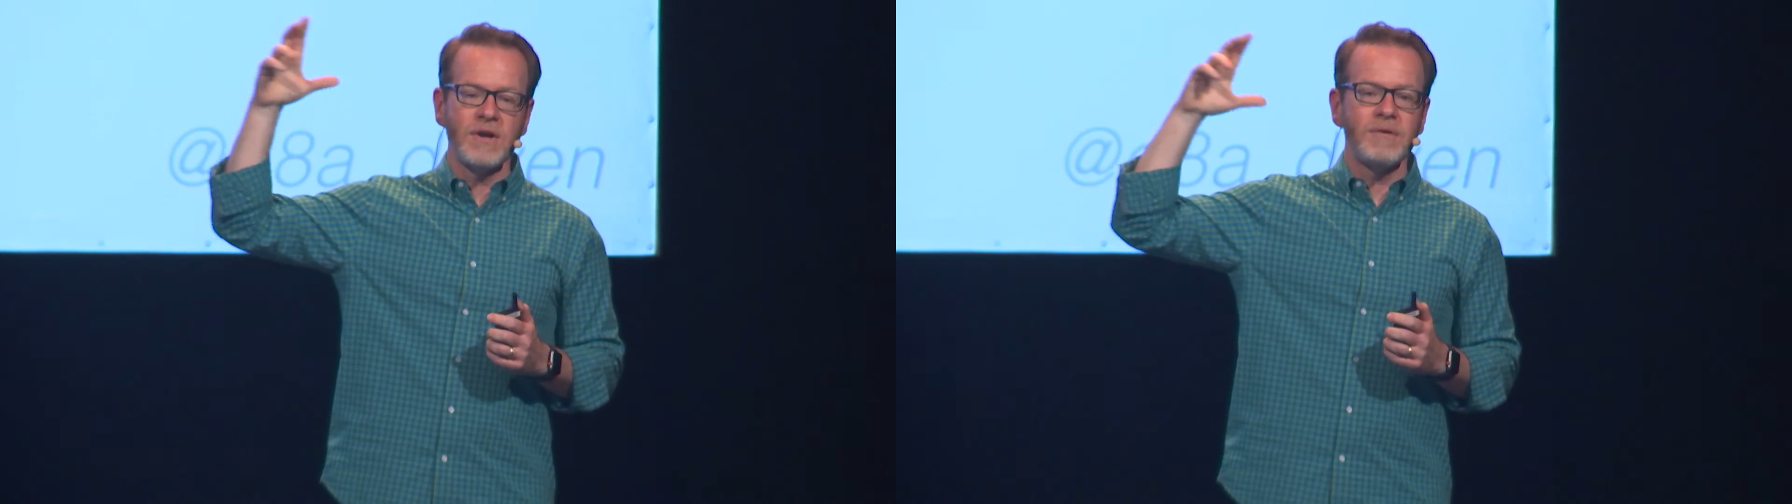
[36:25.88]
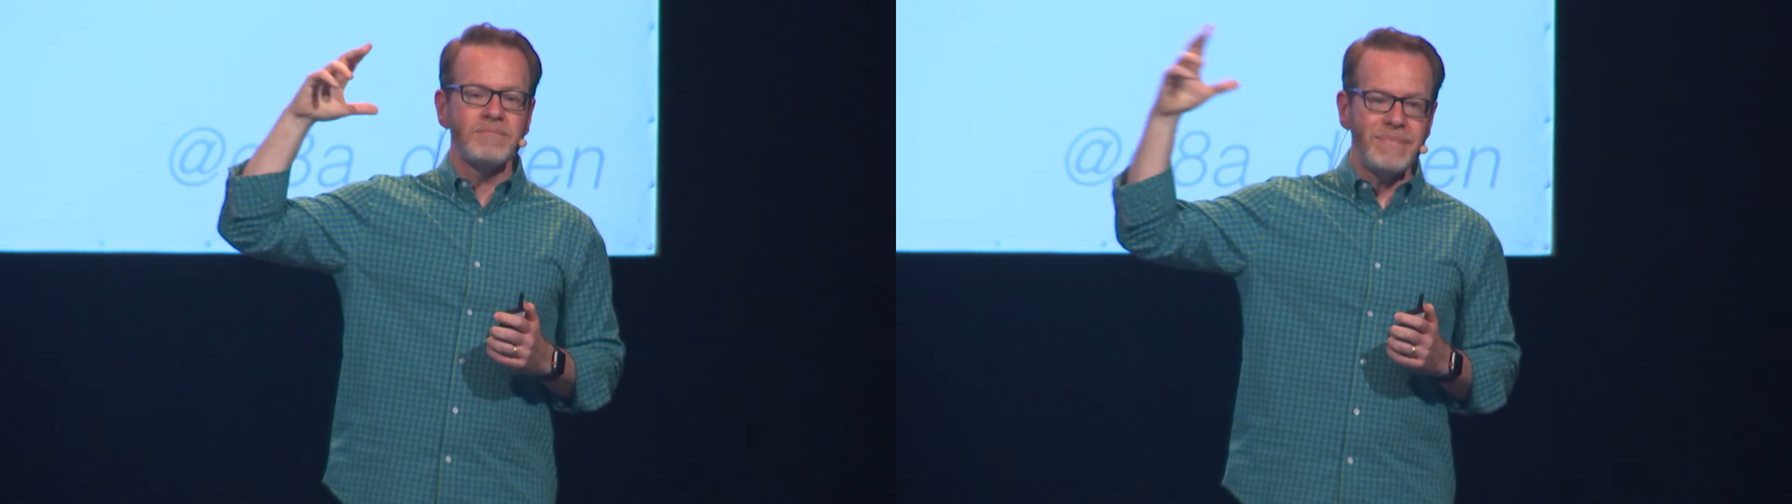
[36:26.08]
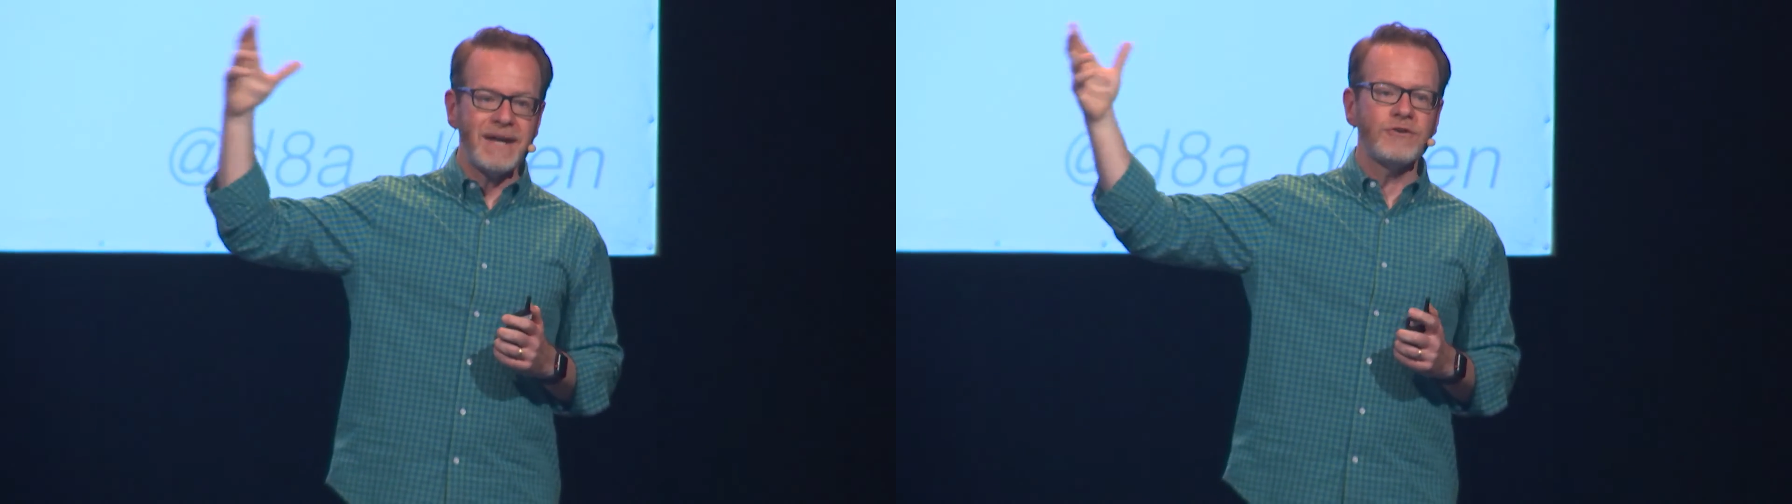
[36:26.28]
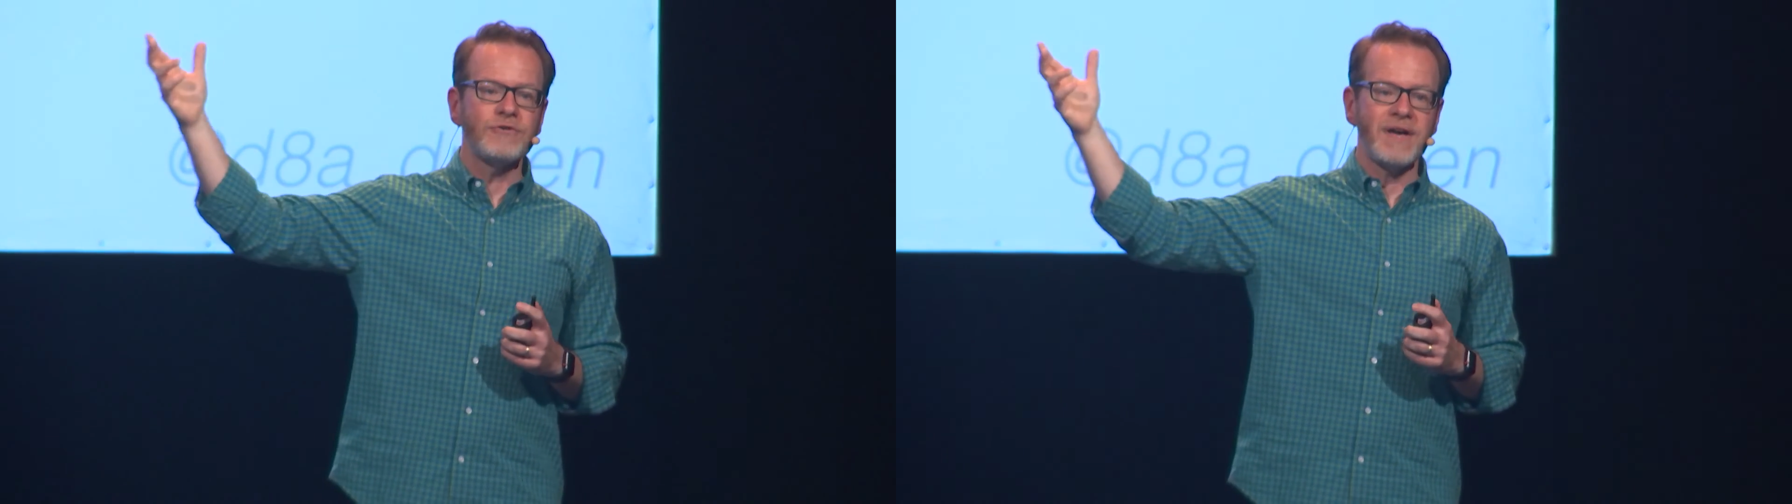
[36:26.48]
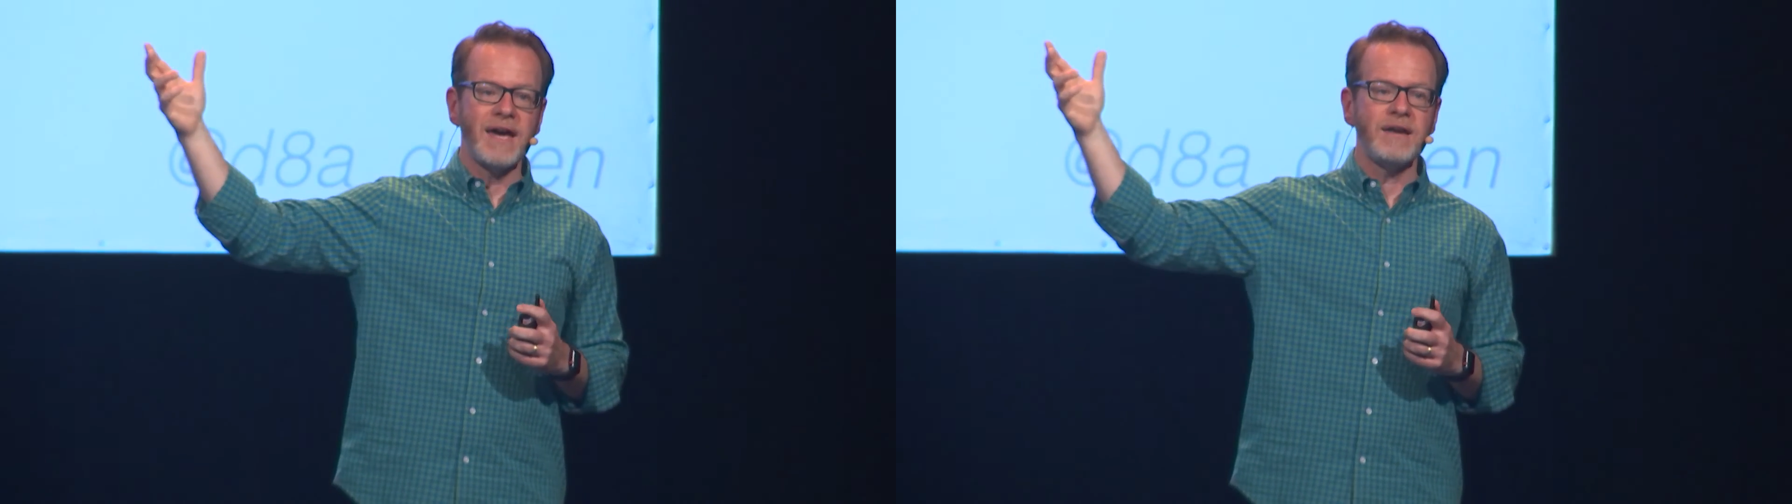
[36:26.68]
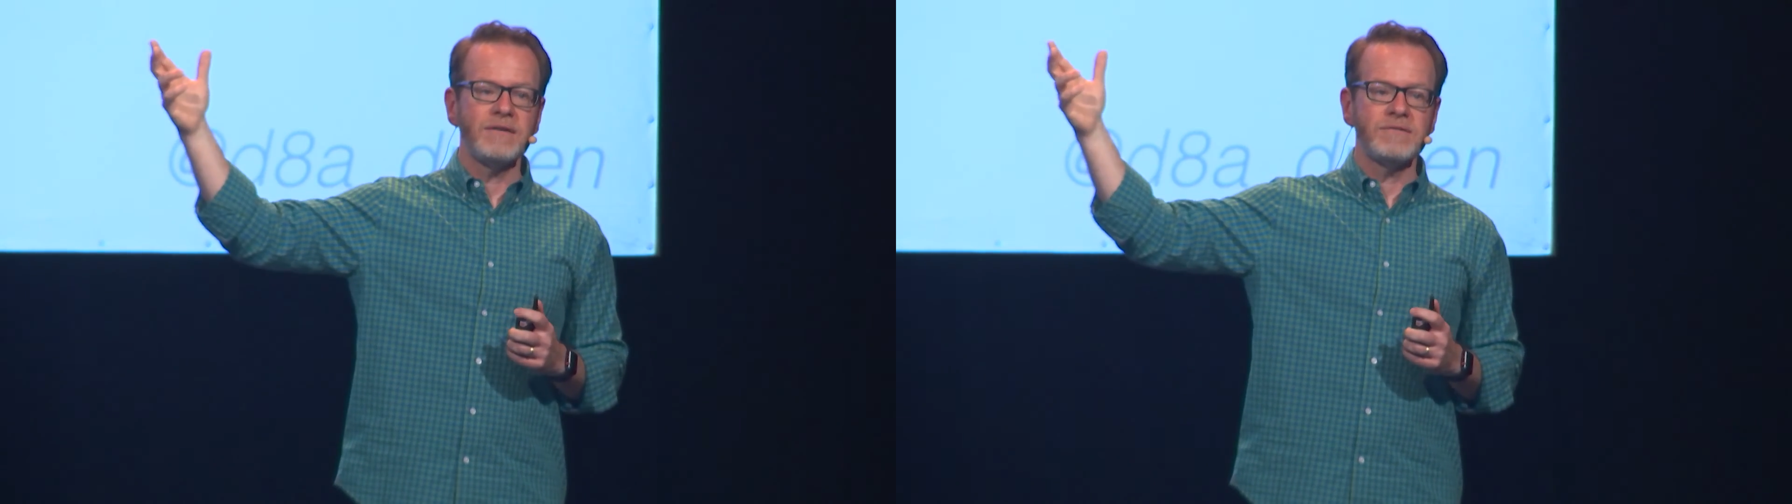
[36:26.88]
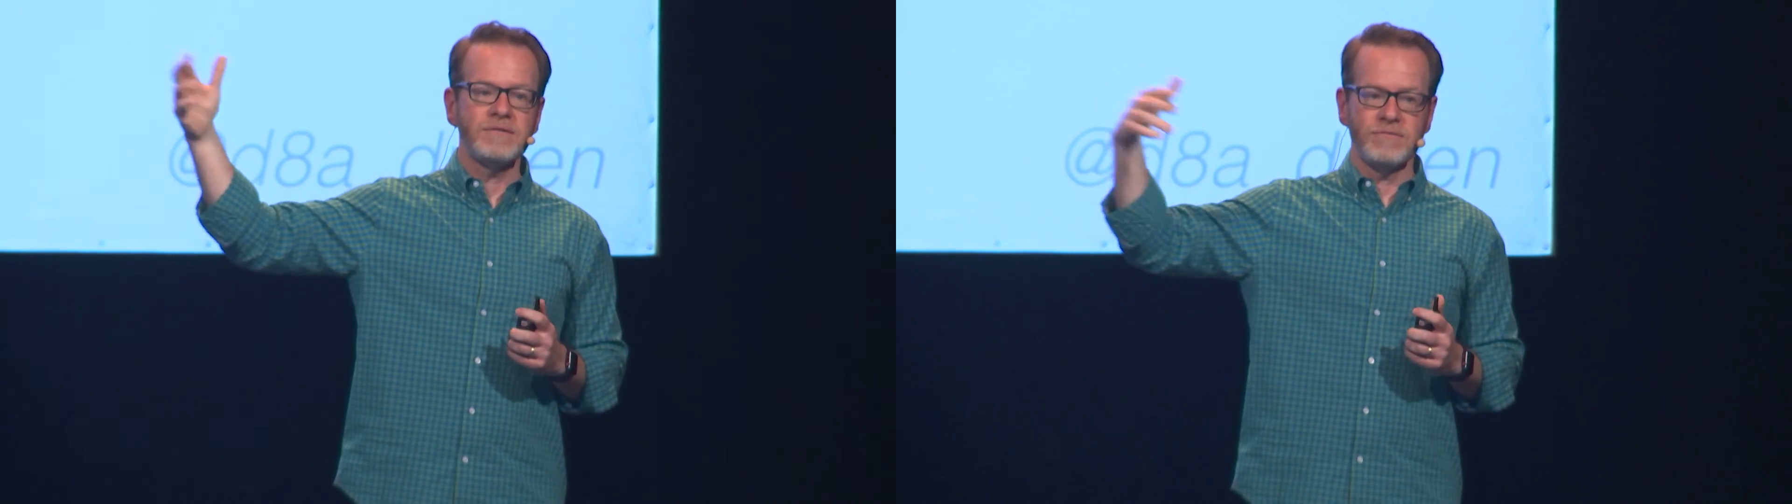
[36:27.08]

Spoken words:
better than